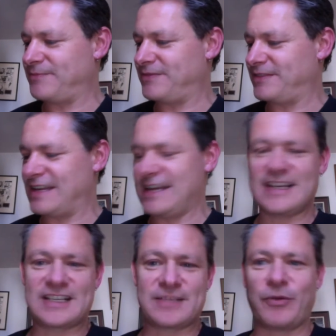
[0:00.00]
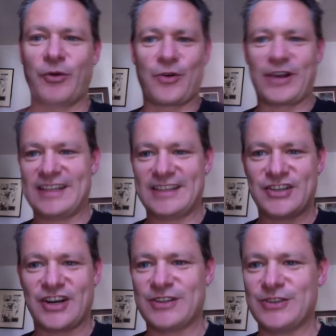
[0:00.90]
exploring in the
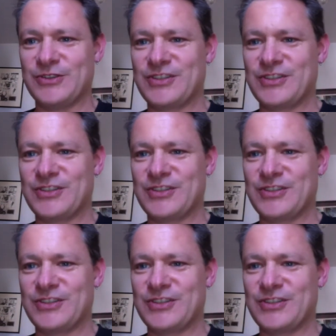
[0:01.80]
jungles.